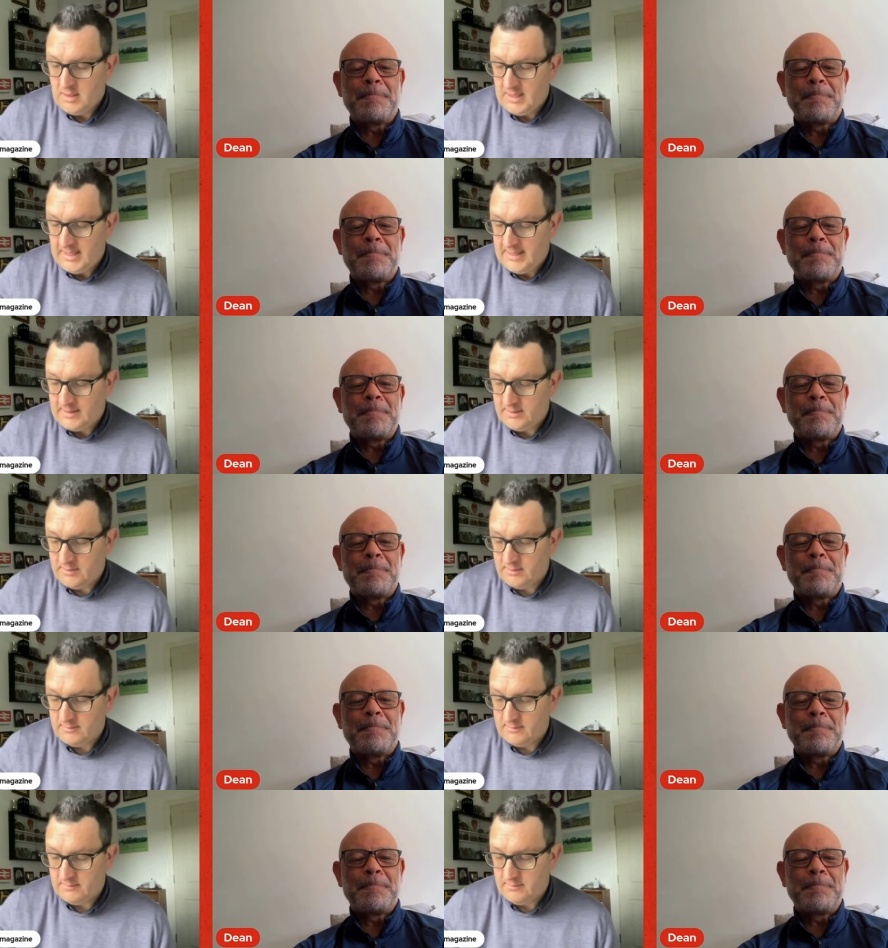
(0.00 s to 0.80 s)
Speaker 1: And
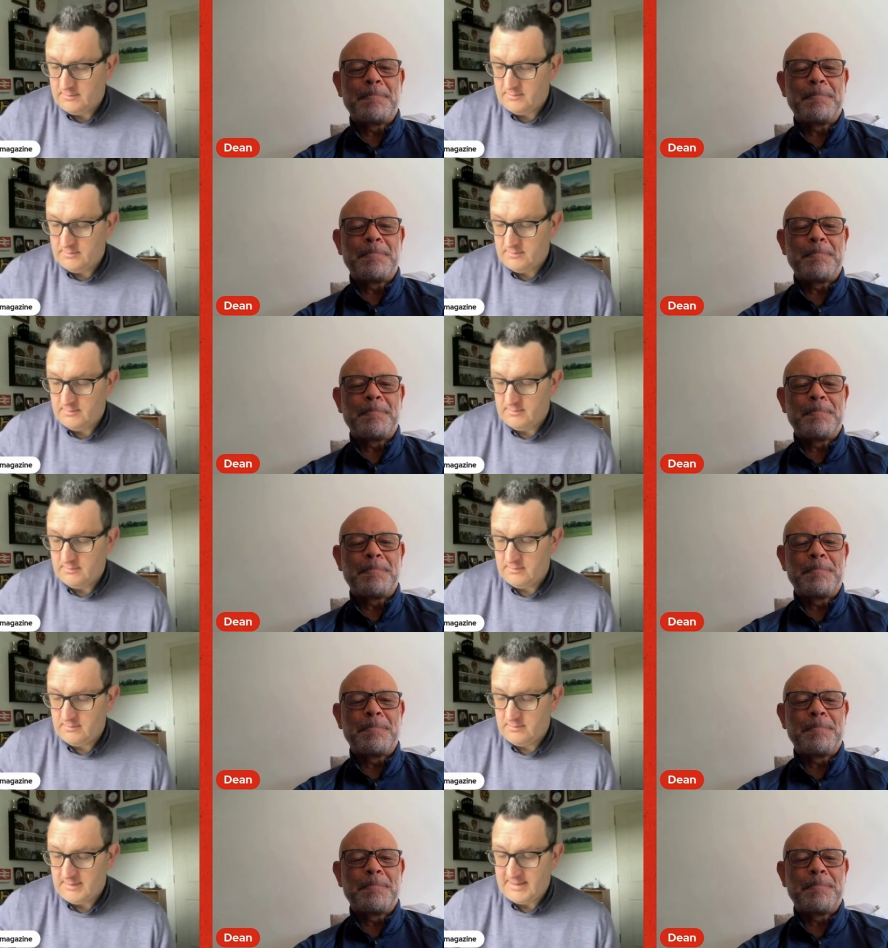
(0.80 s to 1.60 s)
your
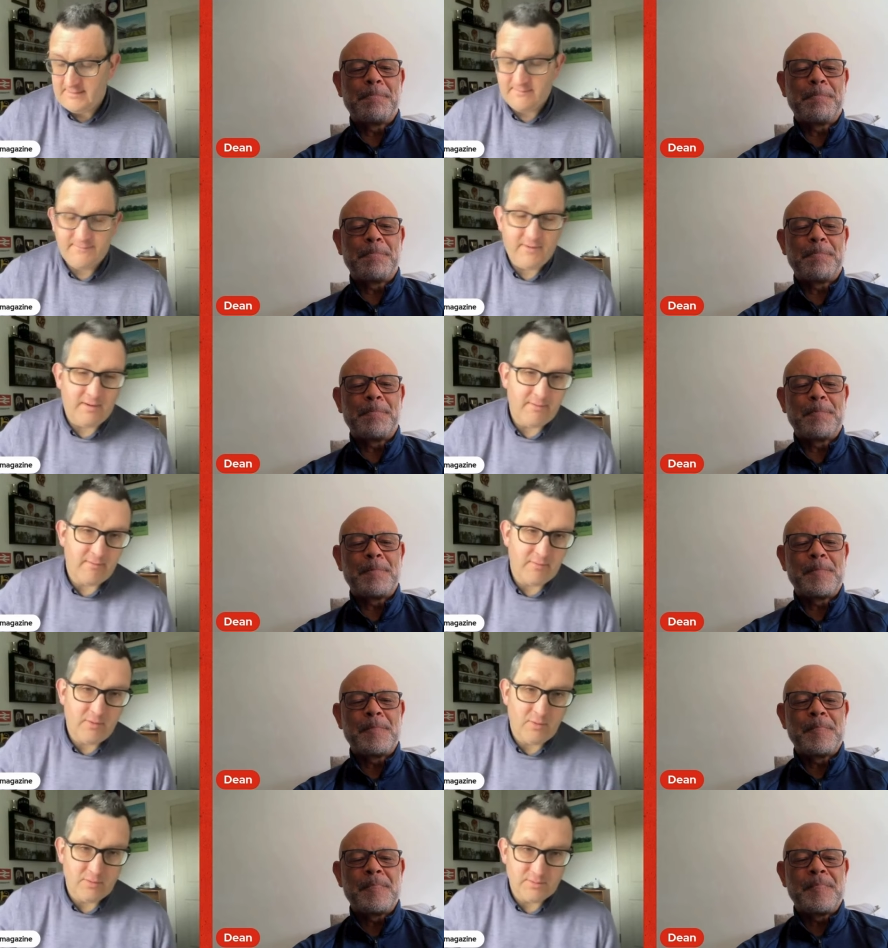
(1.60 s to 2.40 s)
grandfather, of
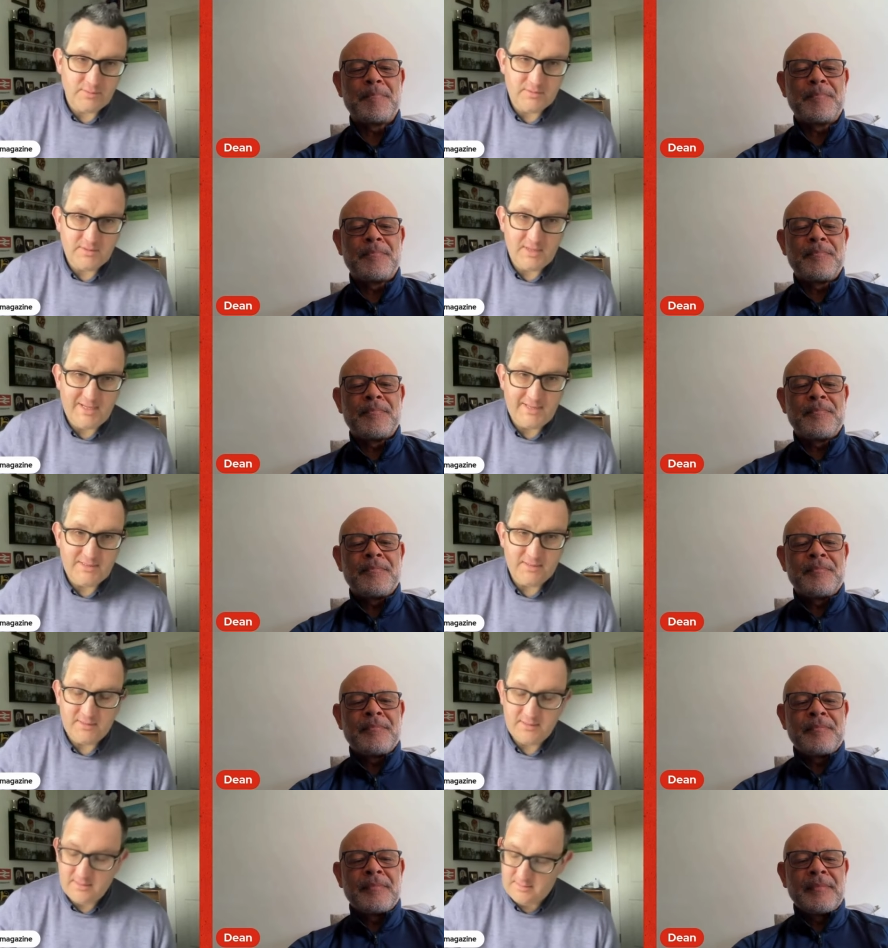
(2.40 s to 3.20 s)
course, was a
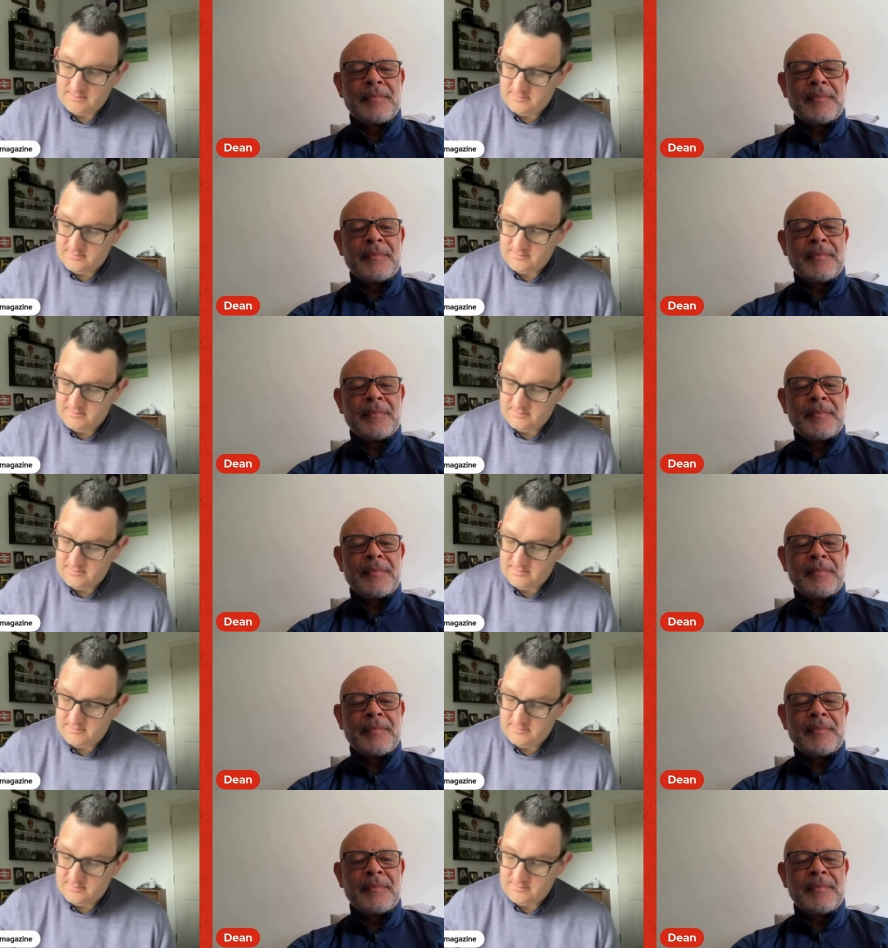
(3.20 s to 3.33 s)
legend.